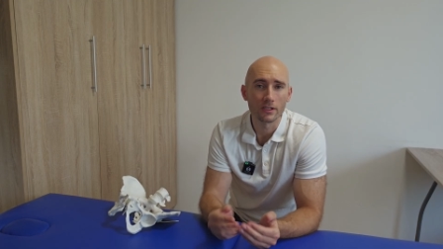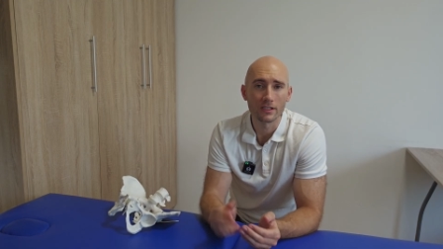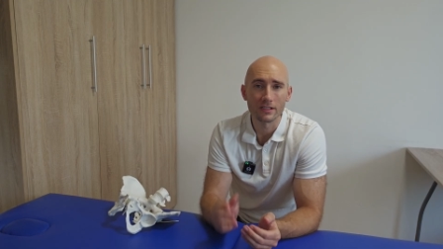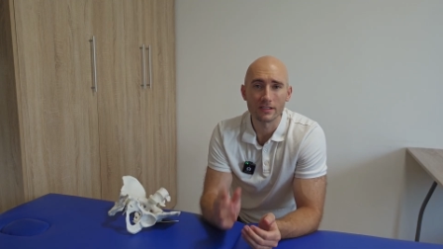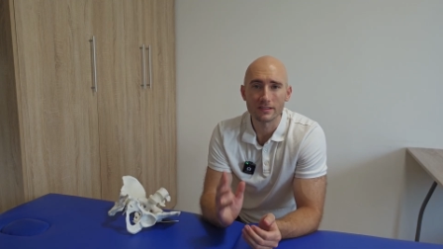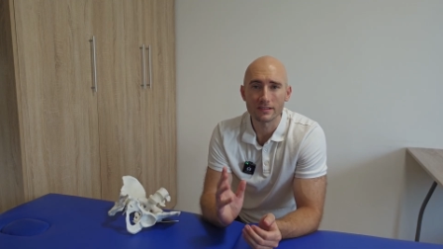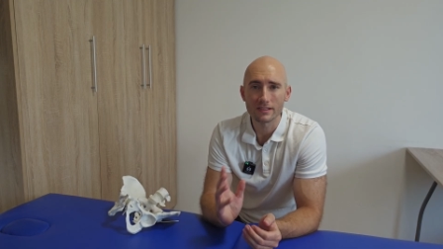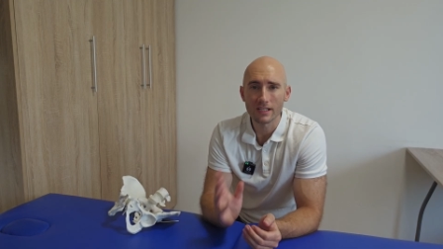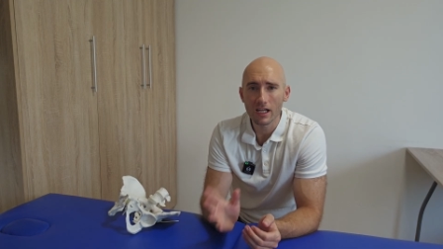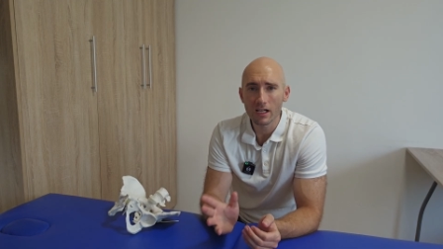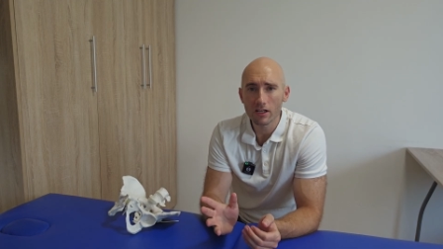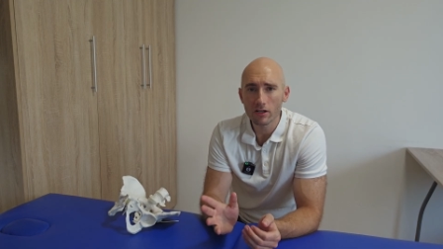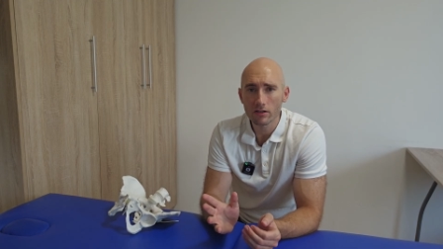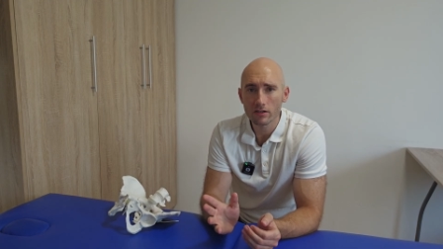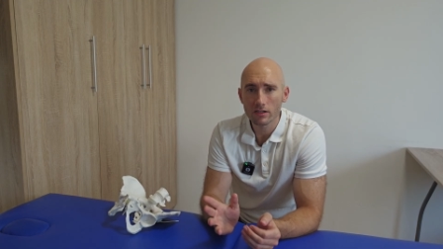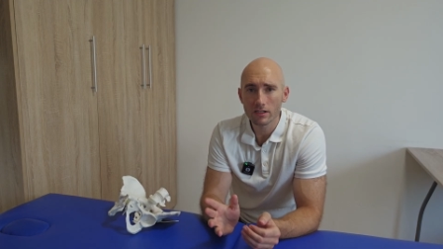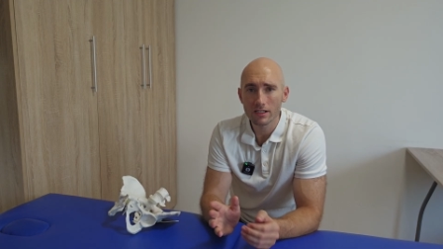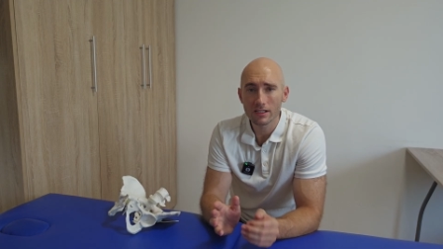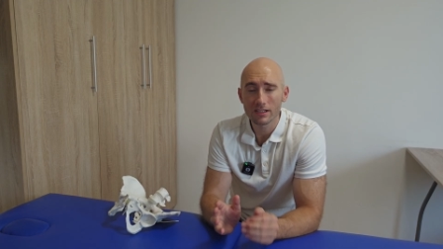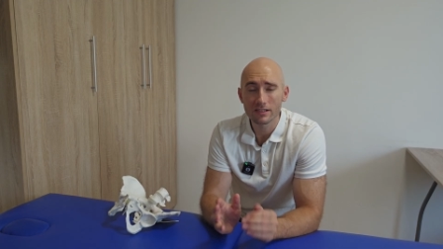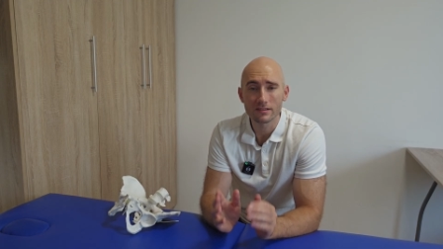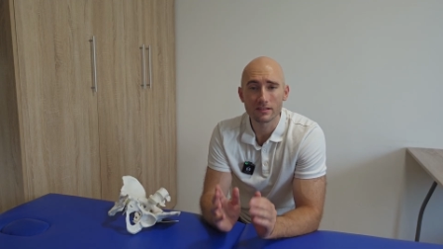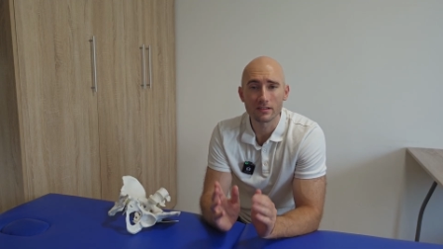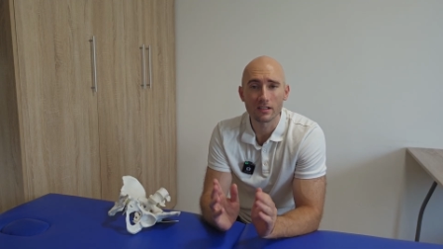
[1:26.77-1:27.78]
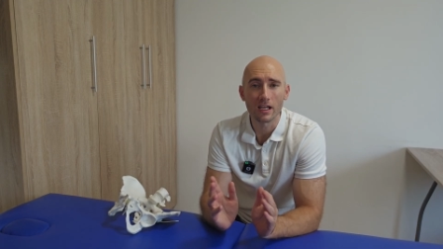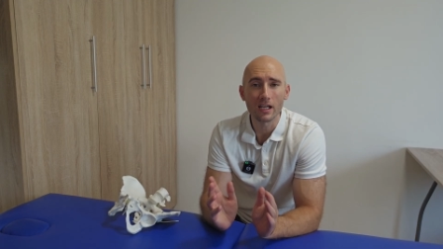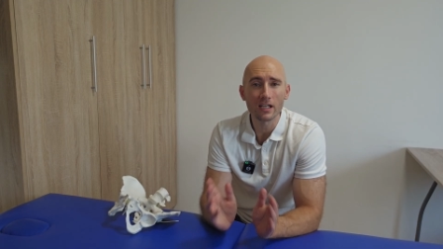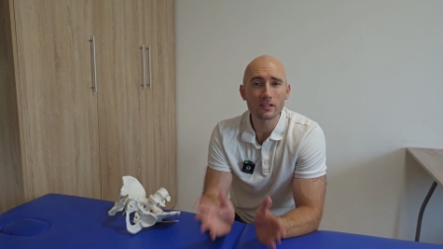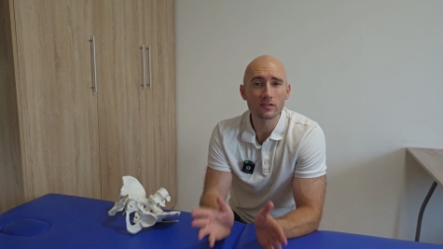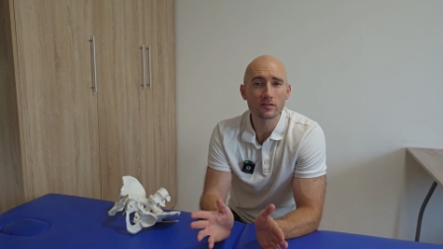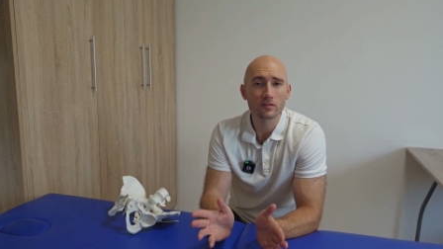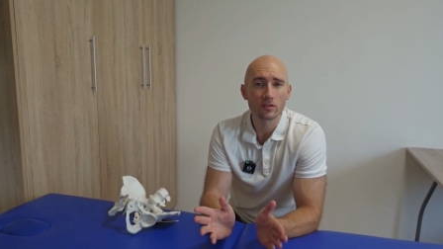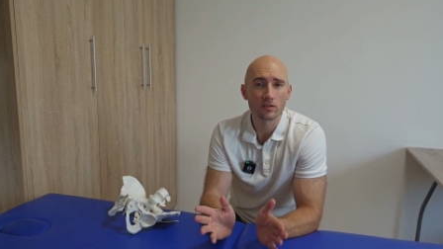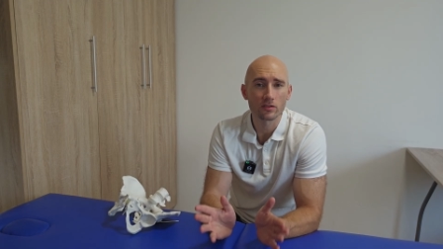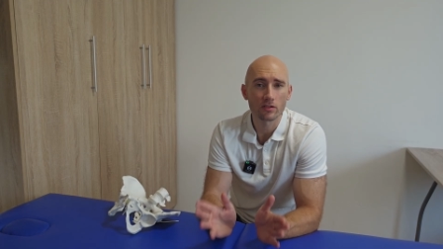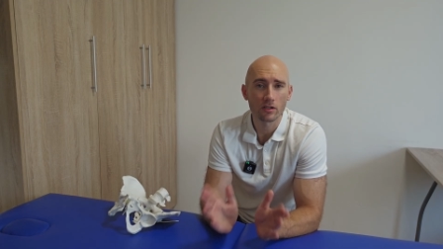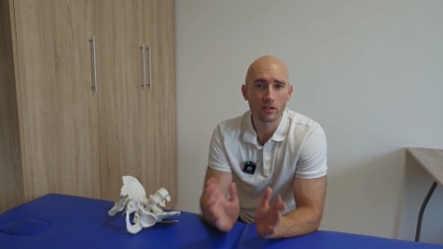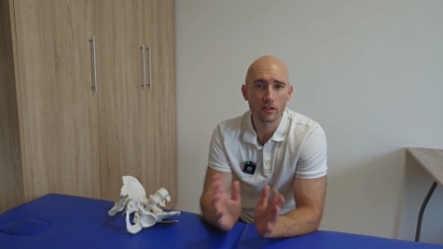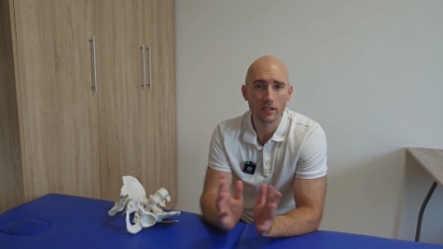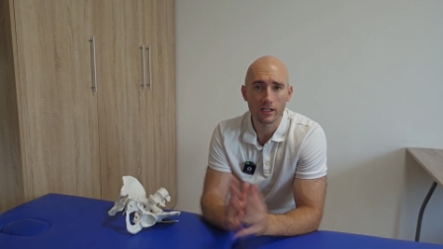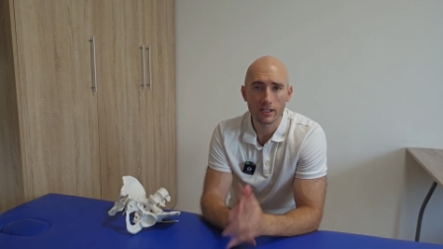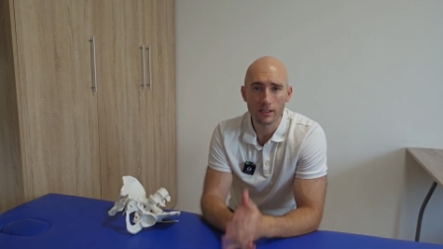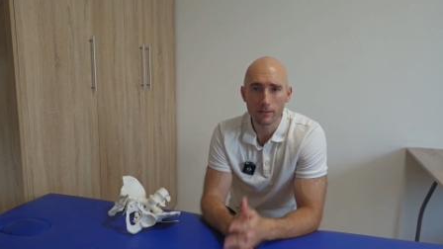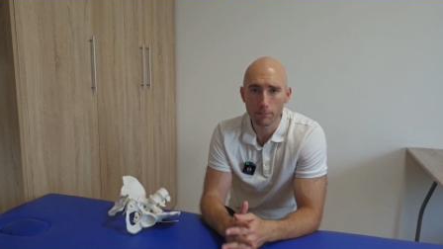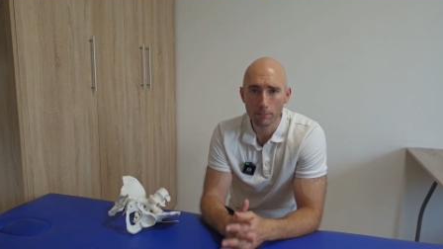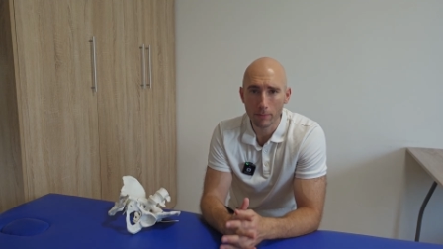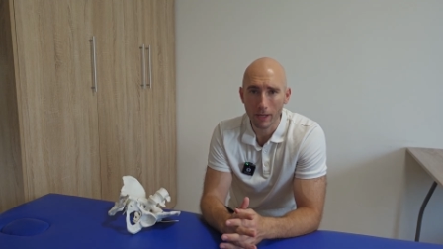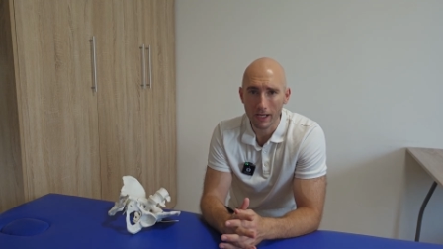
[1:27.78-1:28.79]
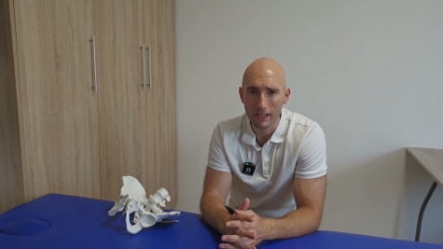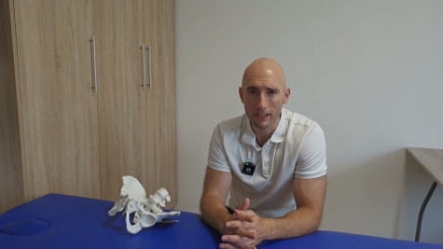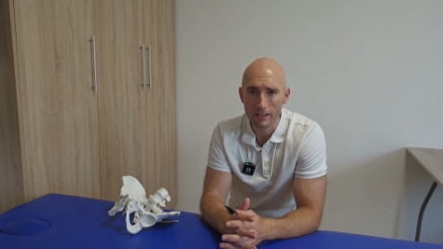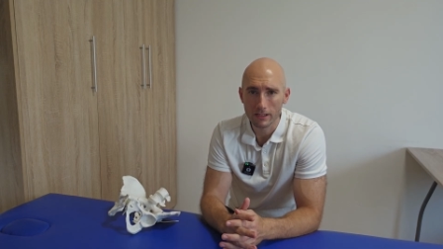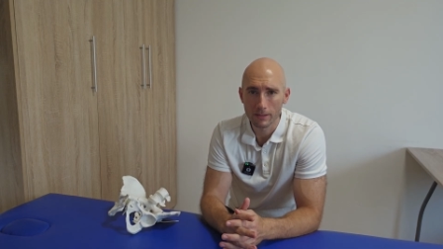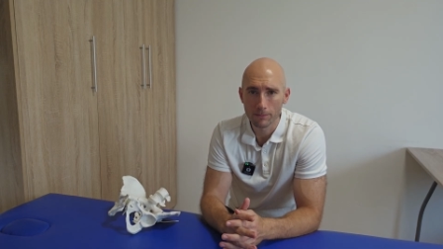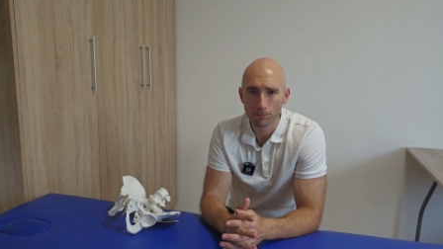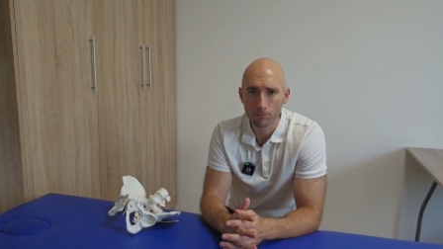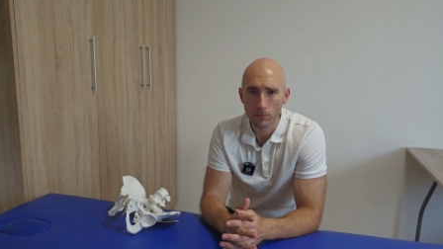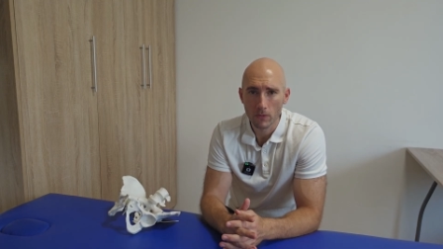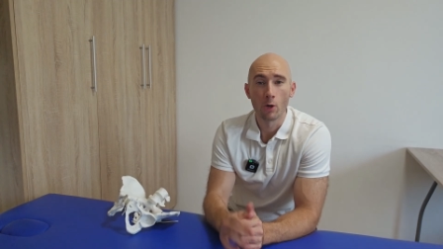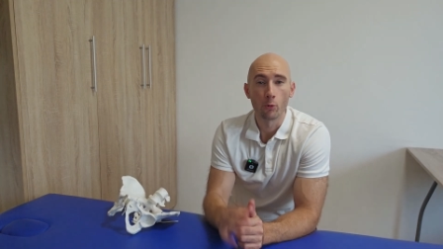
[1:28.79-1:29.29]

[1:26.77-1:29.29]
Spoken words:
The second is the external impact.